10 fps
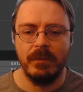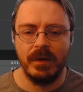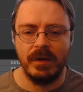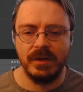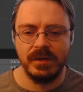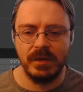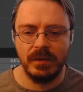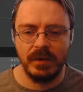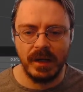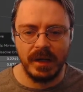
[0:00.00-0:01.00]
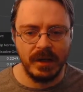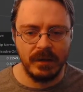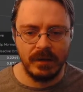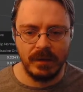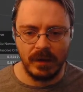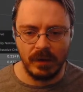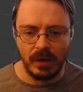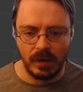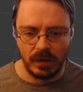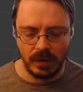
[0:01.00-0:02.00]
But also like there
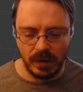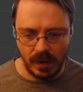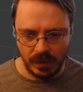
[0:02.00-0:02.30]
are